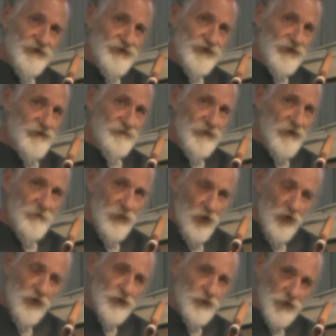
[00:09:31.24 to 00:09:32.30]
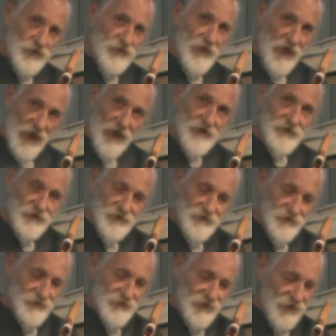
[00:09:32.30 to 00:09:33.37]
you shouldn't be bored with that,
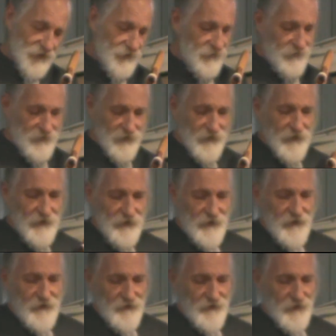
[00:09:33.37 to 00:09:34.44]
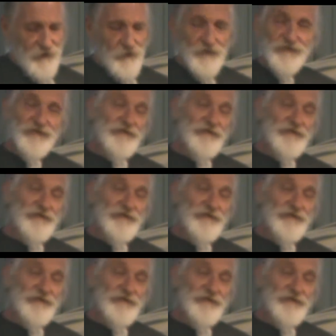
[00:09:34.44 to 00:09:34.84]
okay? And that's what